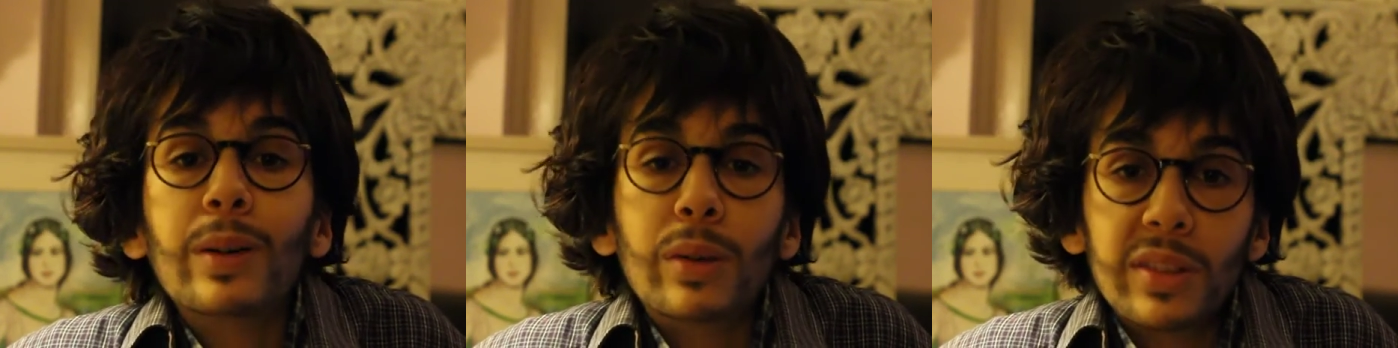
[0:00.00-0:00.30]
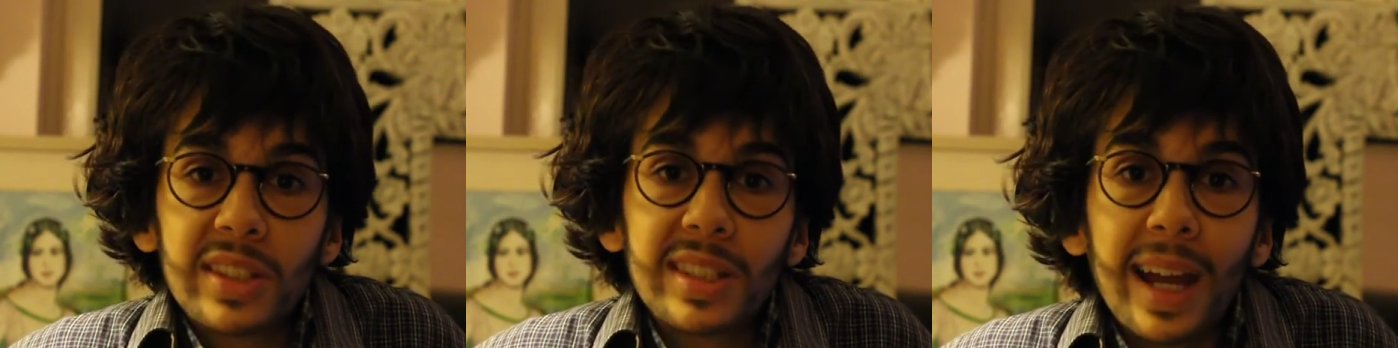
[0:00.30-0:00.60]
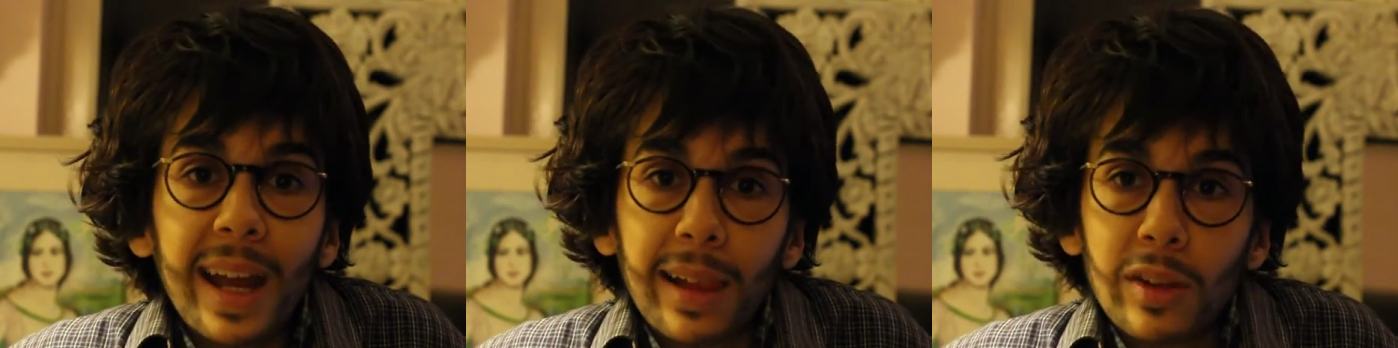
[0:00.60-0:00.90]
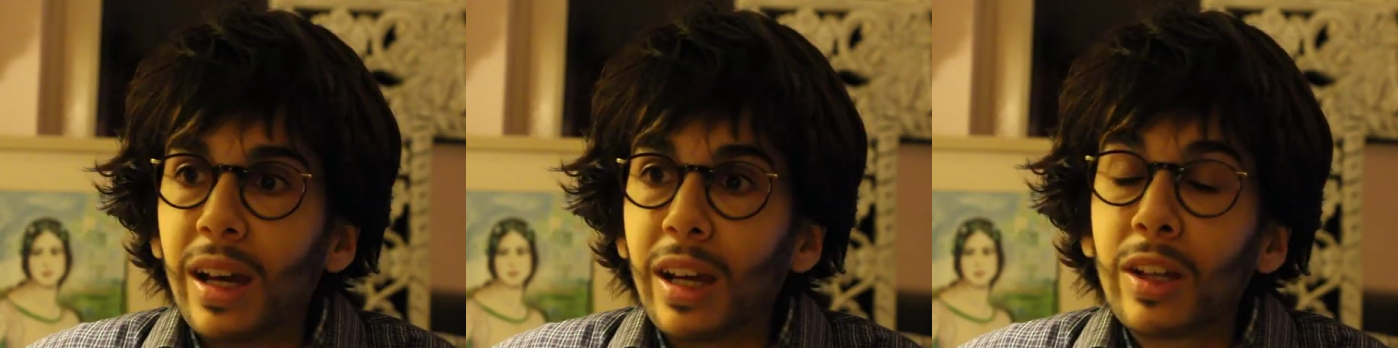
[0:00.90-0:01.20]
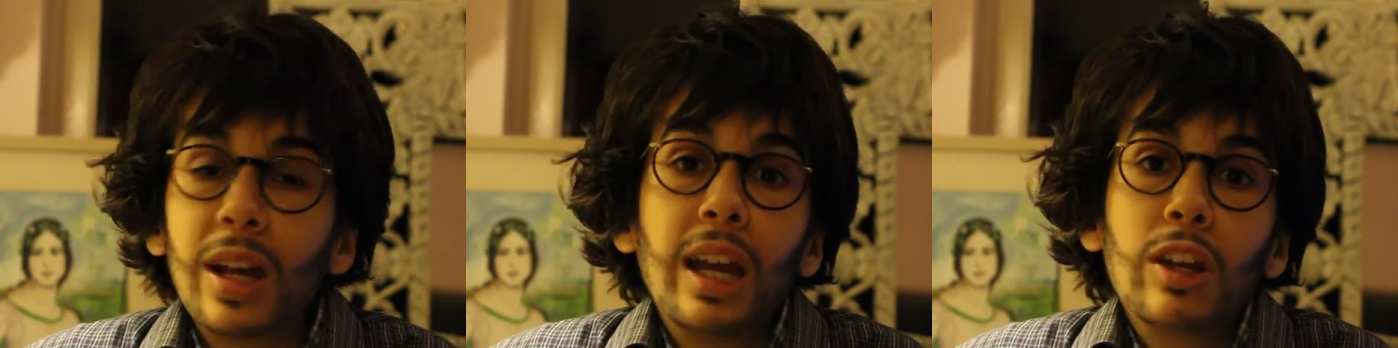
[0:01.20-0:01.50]
Speaker 1: their own style. I
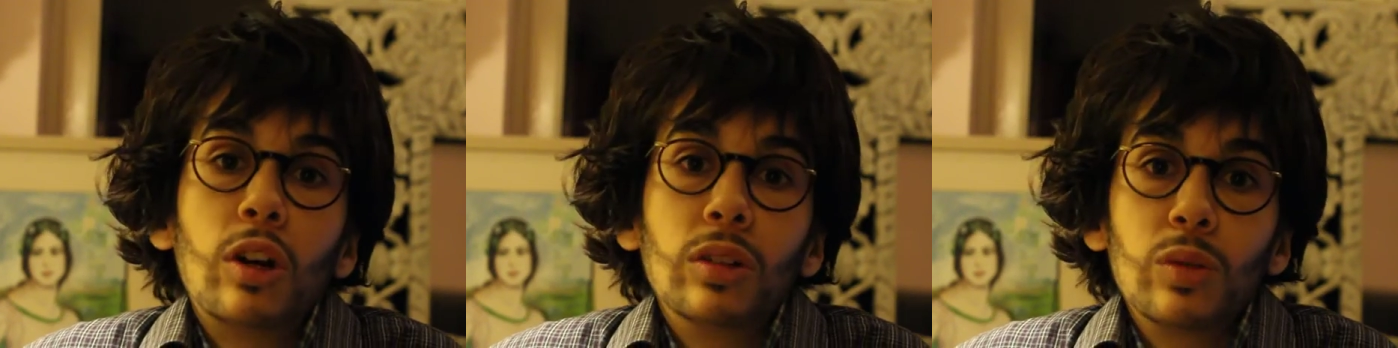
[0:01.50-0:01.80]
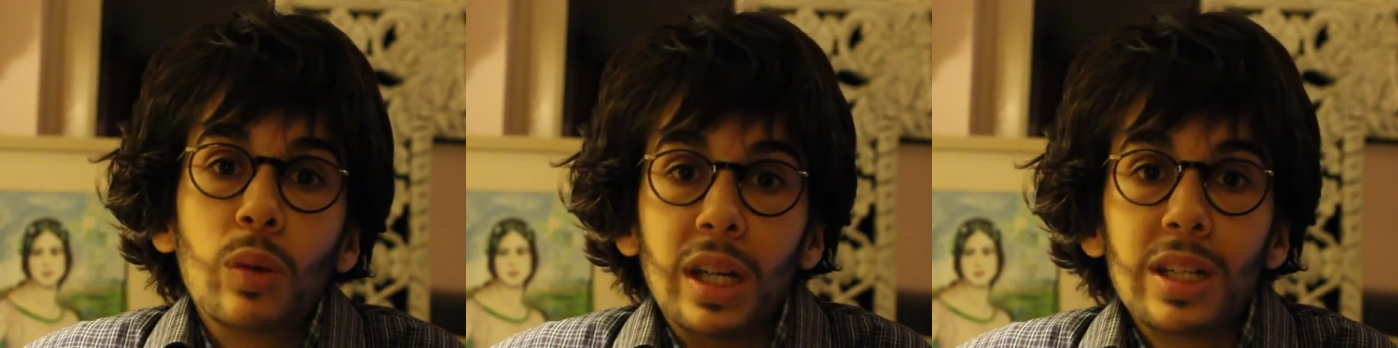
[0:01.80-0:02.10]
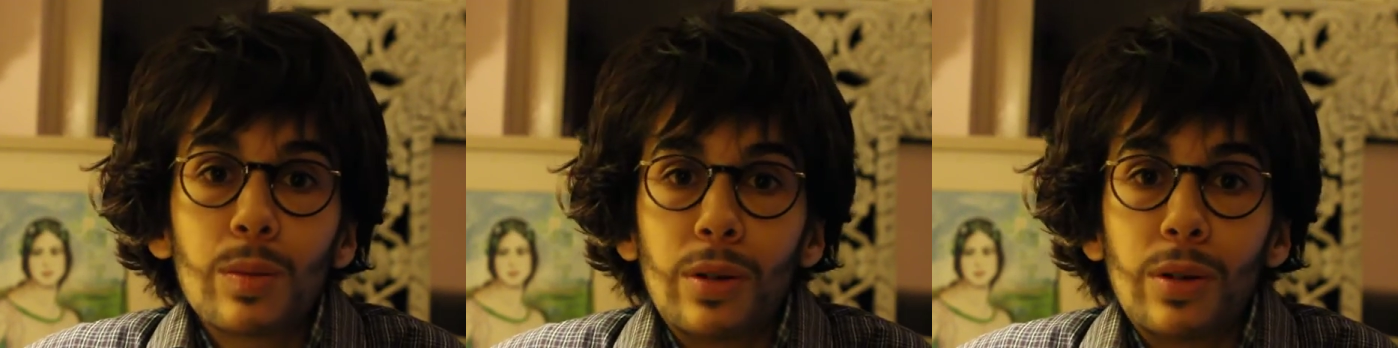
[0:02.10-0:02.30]
can't wait